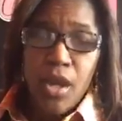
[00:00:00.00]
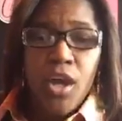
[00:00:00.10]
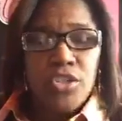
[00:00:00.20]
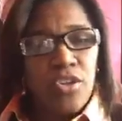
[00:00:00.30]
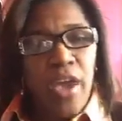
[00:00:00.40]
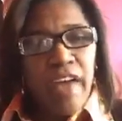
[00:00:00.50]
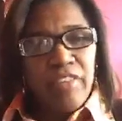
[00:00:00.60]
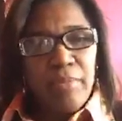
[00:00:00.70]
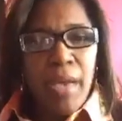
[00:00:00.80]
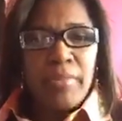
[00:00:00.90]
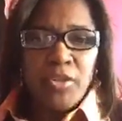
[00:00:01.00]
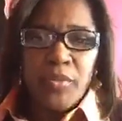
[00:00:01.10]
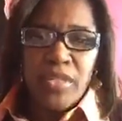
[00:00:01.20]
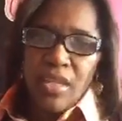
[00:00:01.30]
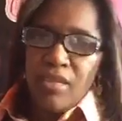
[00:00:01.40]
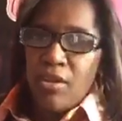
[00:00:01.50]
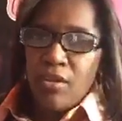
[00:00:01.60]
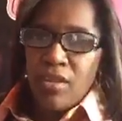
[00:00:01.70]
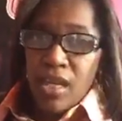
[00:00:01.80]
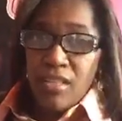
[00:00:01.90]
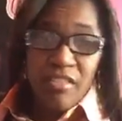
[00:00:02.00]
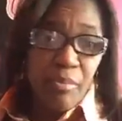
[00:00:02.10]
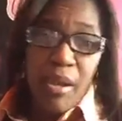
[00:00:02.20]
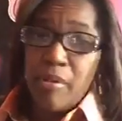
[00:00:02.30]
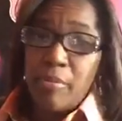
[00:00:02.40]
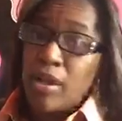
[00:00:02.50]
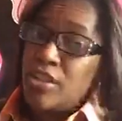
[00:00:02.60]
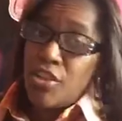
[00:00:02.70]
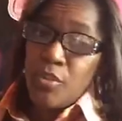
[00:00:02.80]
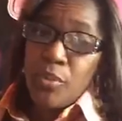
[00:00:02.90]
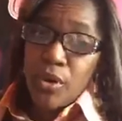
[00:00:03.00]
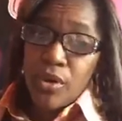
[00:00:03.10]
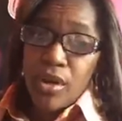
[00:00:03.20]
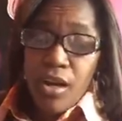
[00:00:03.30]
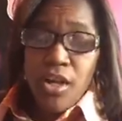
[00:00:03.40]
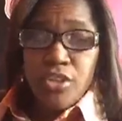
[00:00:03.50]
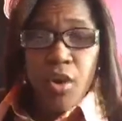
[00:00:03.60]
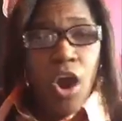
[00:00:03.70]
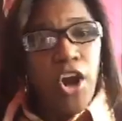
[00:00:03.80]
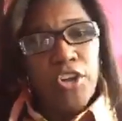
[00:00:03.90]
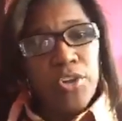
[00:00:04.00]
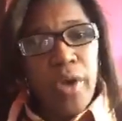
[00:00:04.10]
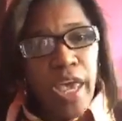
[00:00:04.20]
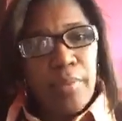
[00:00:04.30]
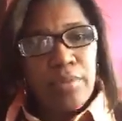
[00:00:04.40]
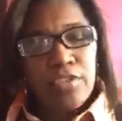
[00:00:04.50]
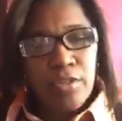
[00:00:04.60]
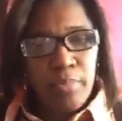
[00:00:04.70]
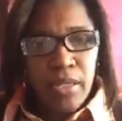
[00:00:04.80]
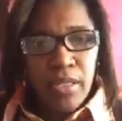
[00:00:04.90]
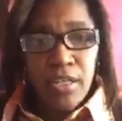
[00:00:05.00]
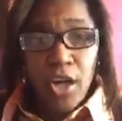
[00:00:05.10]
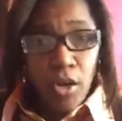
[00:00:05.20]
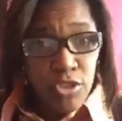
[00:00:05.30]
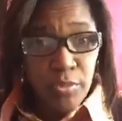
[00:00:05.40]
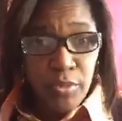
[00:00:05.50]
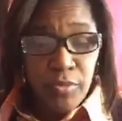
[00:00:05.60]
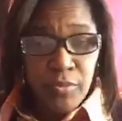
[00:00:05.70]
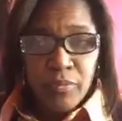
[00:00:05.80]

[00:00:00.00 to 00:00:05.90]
So you have to be able to receive those things. You have to be able to put the work. So are you able to be coachable?